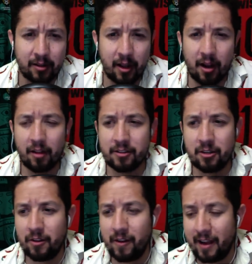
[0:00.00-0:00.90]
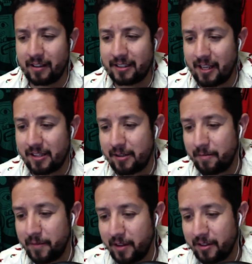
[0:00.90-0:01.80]
college here in the United States.
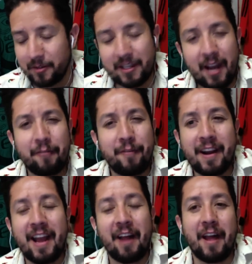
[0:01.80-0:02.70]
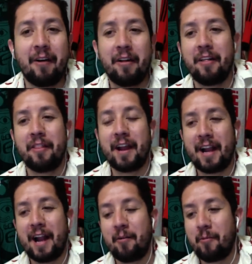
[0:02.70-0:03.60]
So it's kind of funny how that
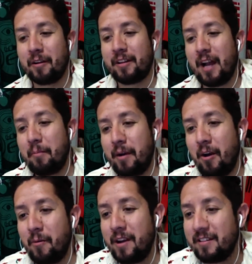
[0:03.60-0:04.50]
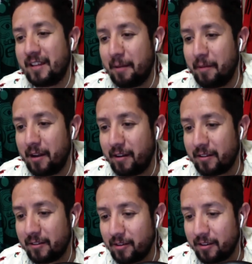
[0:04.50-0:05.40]
kind of worked out. But no, we didn't see that many great
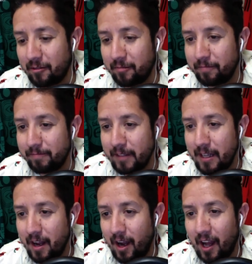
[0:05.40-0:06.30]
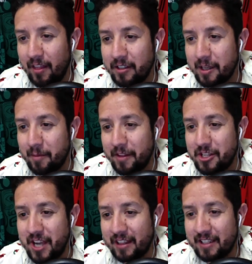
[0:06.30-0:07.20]
stories. So there's some on the
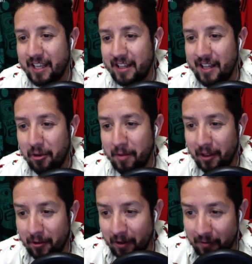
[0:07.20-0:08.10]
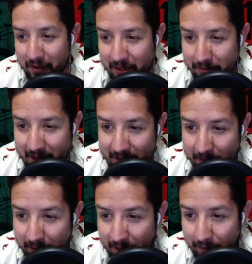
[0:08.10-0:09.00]
chat that's saying Diego Maradona convinces Messi to
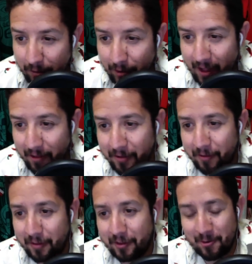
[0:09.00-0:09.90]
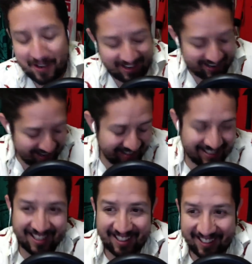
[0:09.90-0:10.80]
play for Dorados for the
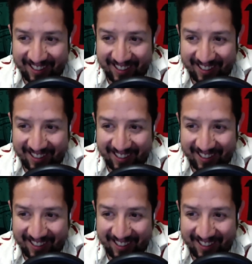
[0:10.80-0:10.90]
2019-20